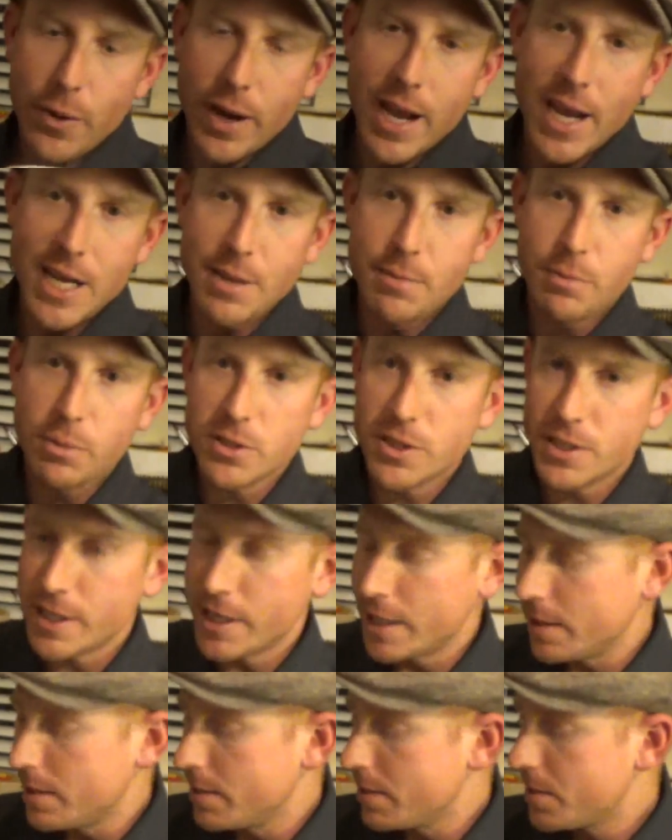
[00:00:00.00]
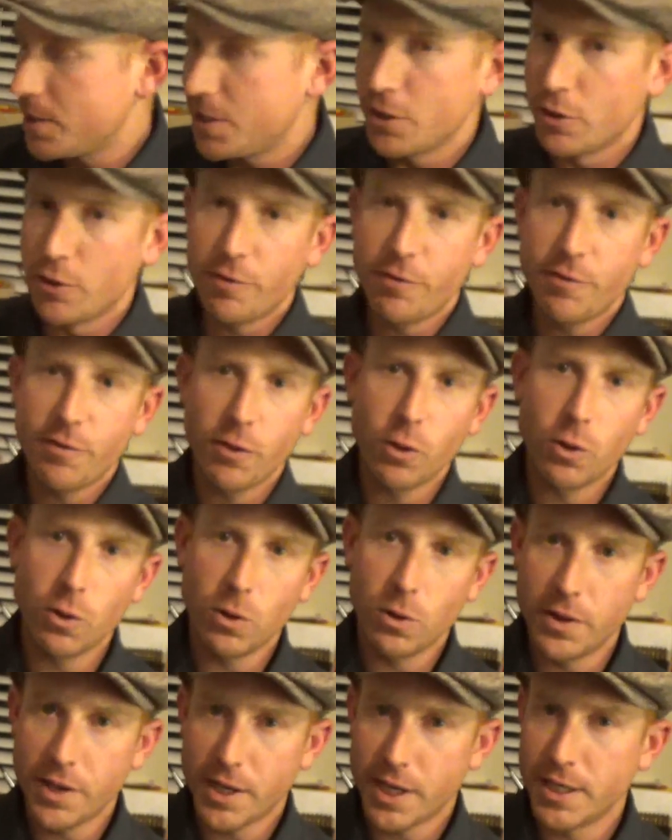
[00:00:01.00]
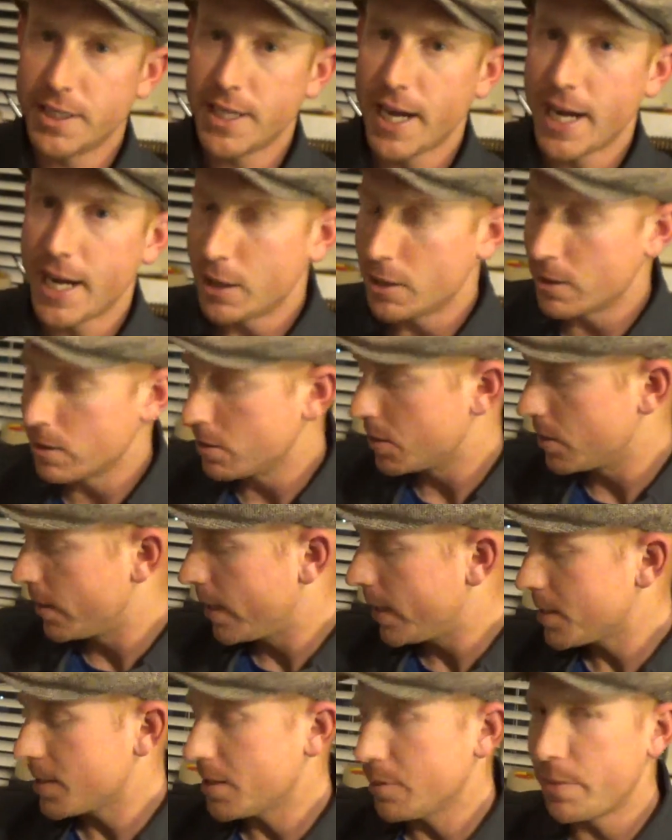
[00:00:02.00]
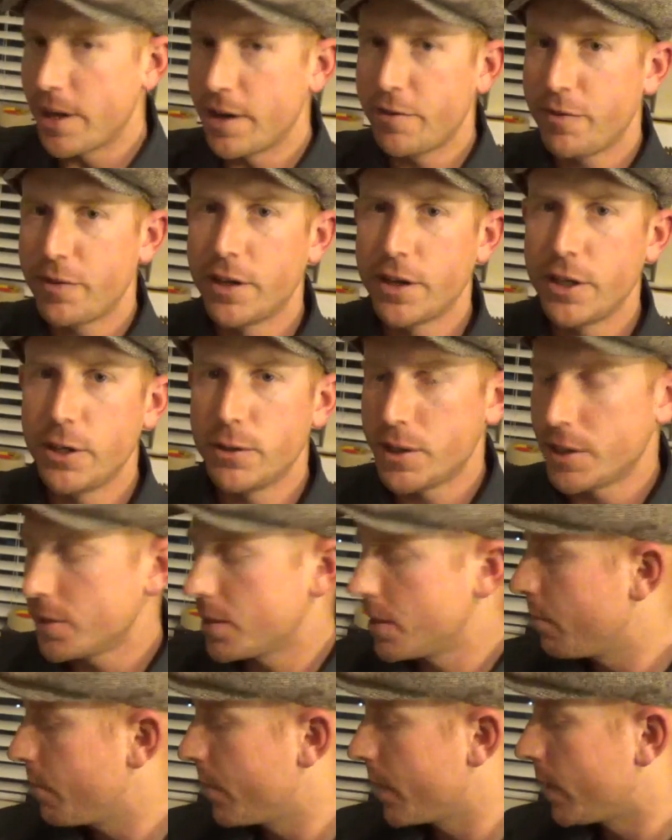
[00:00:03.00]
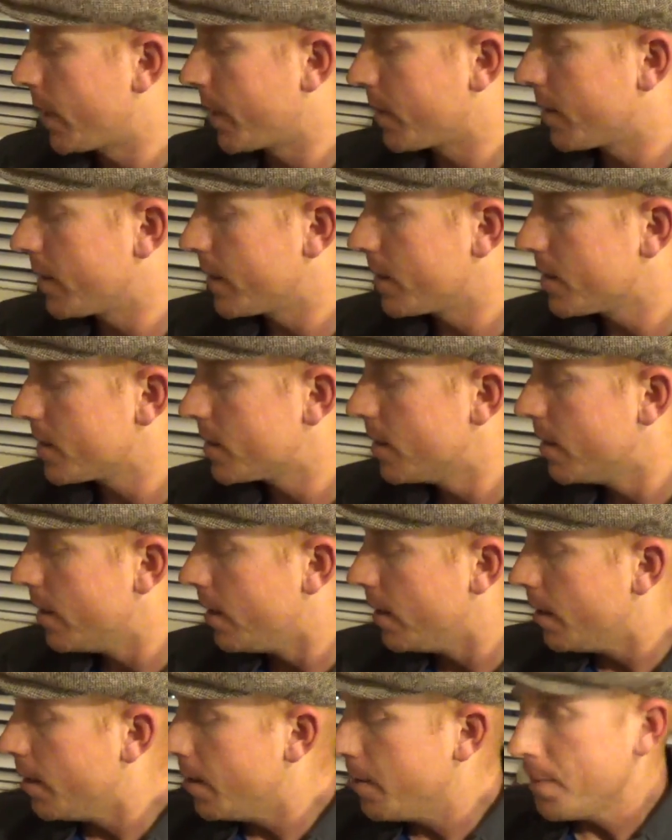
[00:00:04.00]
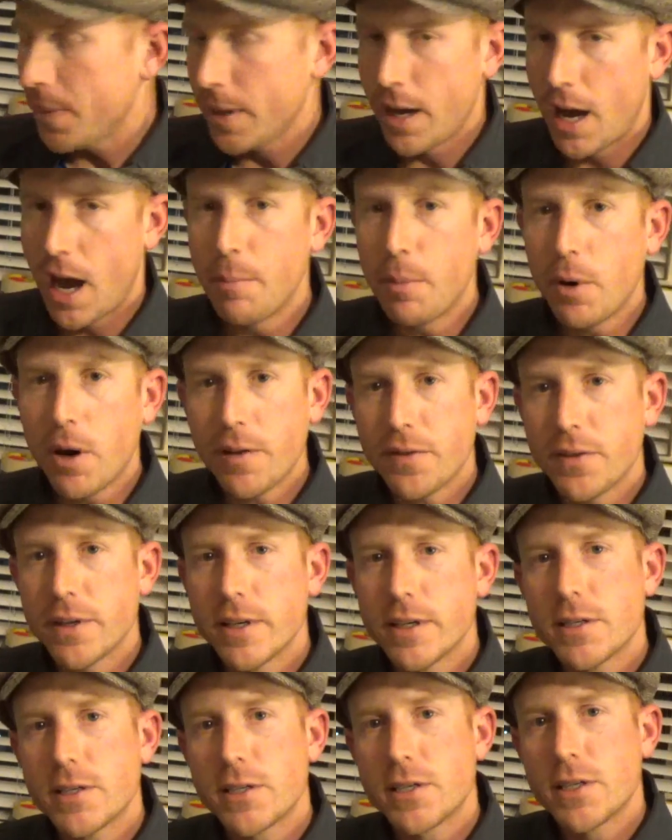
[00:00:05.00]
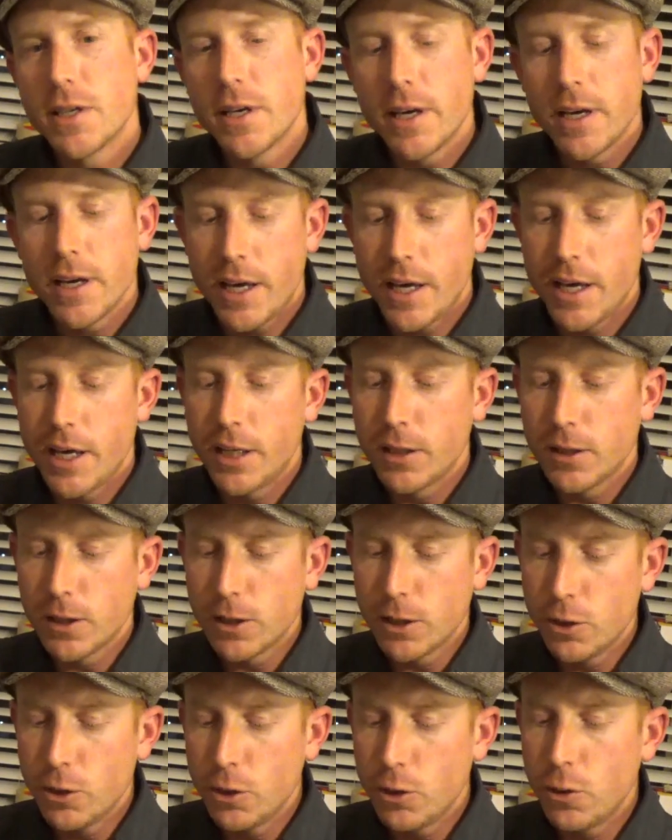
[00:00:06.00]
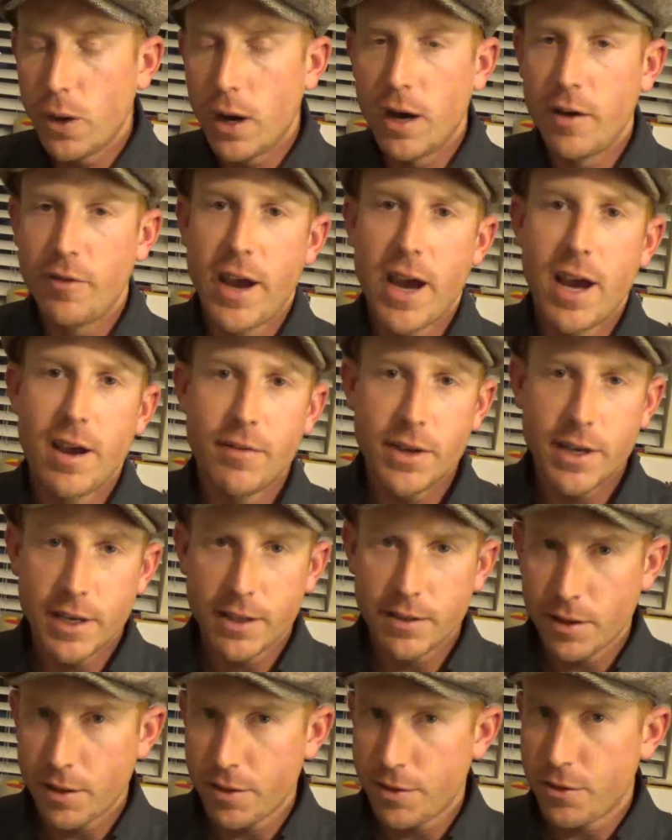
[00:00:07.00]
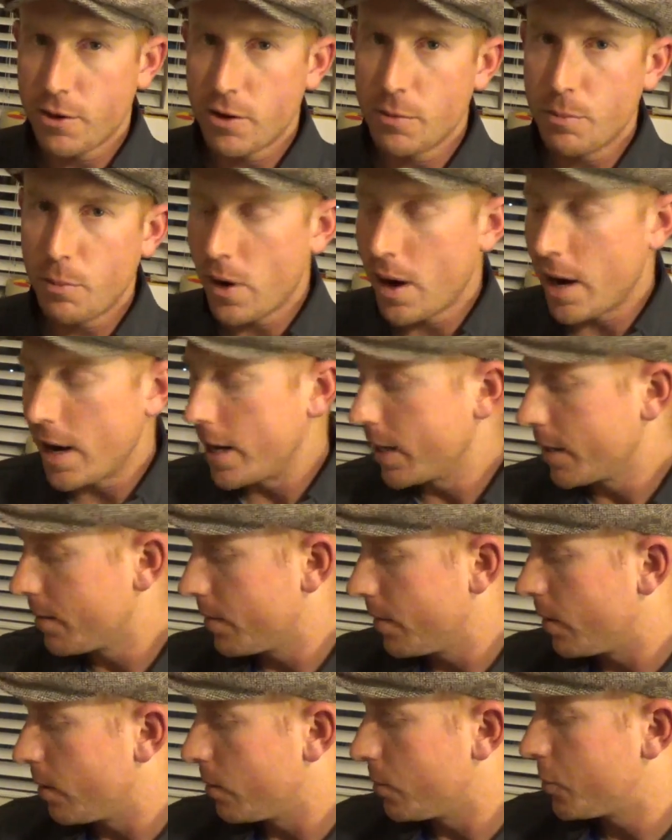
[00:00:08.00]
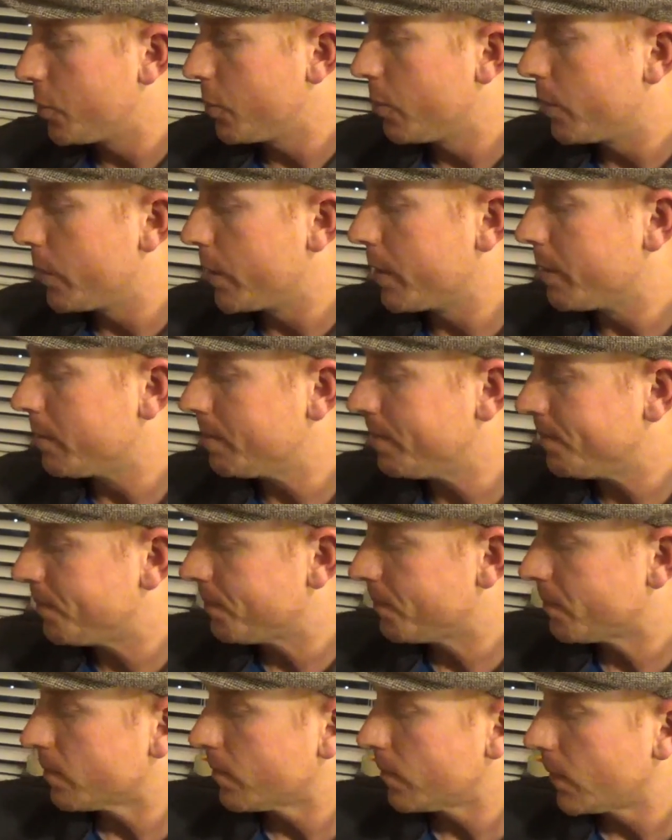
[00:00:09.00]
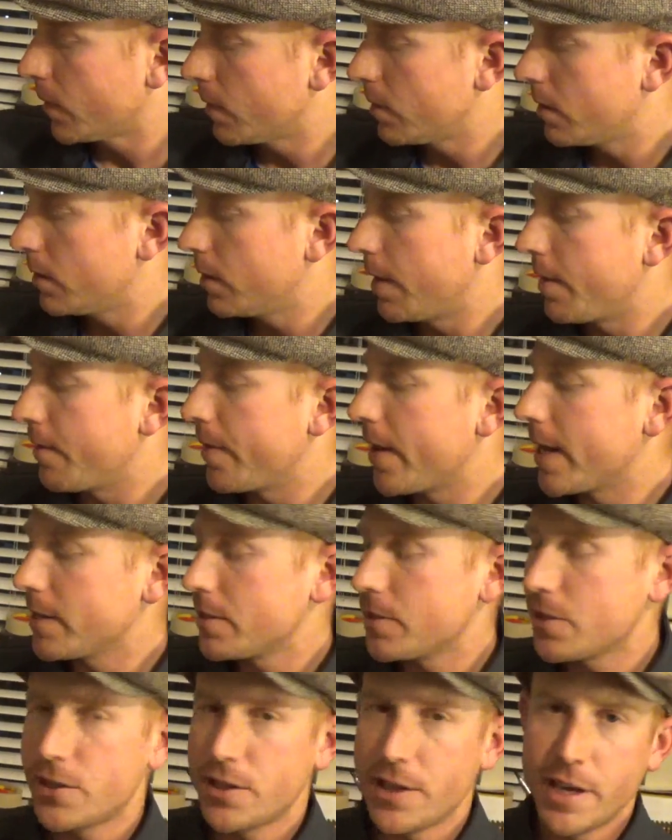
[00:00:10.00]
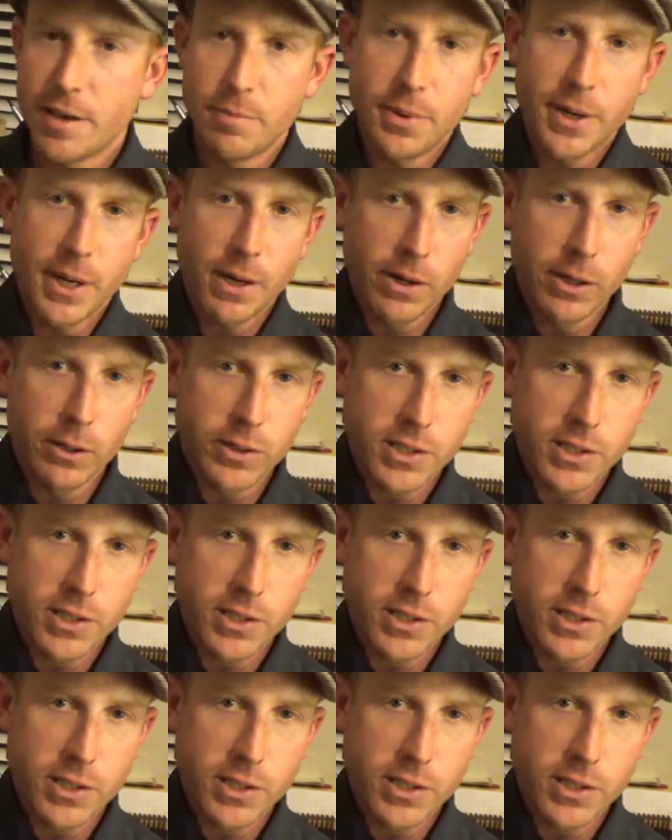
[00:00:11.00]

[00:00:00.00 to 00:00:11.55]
80% still full, the container. So that's the benefit of using something like this. I bought this in lieu of having the third product that I'll show you, and that's Imperial